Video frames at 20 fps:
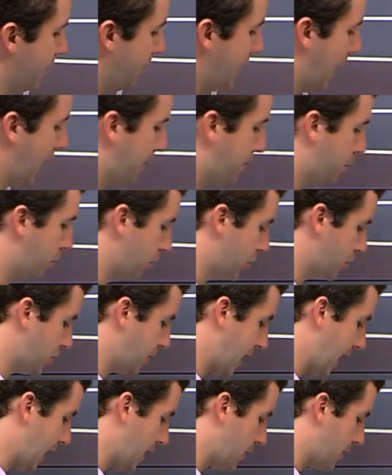That pushed
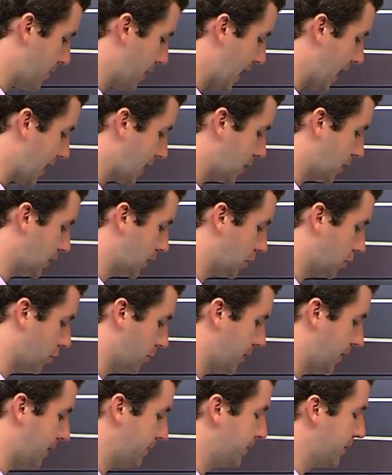Anna back a little
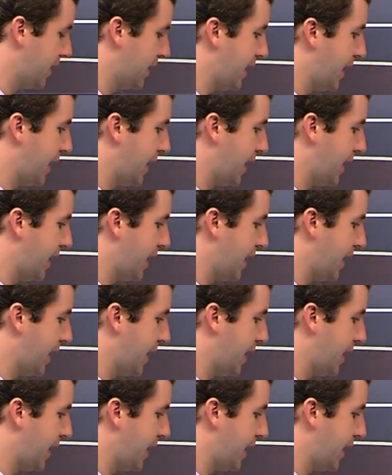bit.